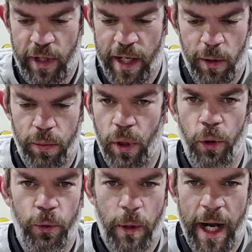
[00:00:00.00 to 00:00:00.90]
I know
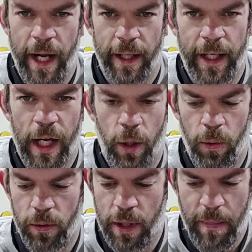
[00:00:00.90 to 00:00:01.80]
blue, red,
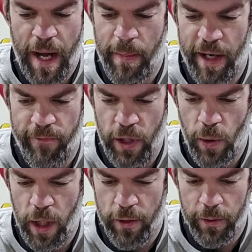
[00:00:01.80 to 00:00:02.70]
gold. There might be a
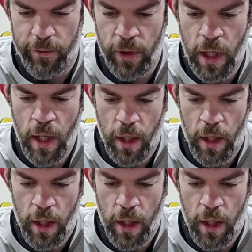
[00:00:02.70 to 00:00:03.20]
few others.